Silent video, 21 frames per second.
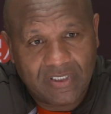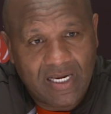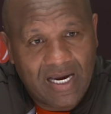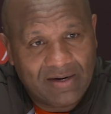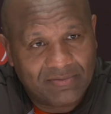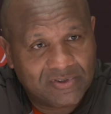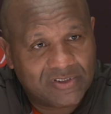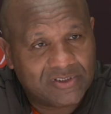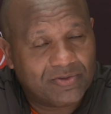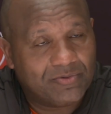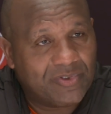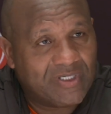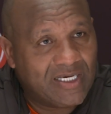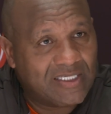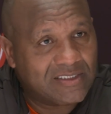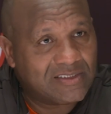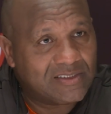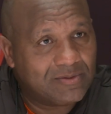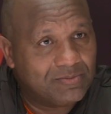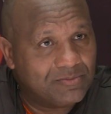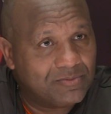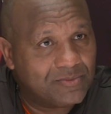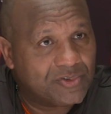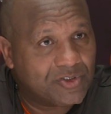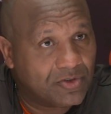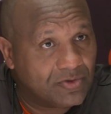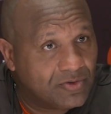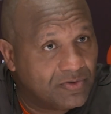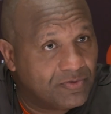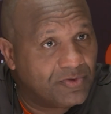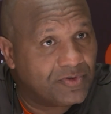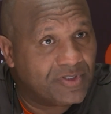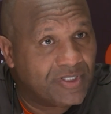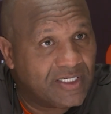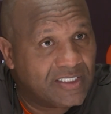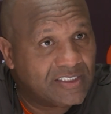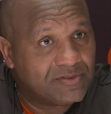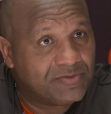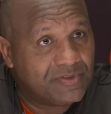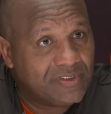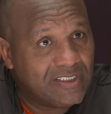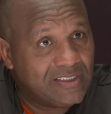Obviously, we got some turnover
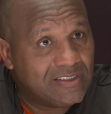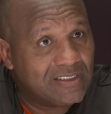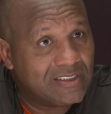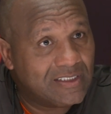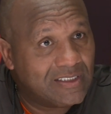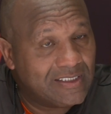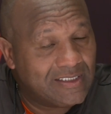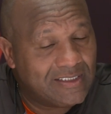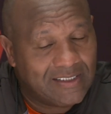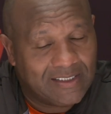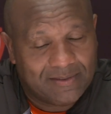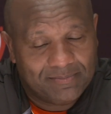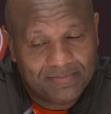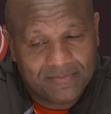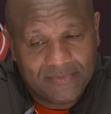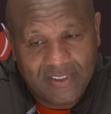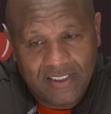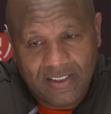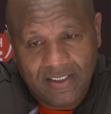things we need to clean up.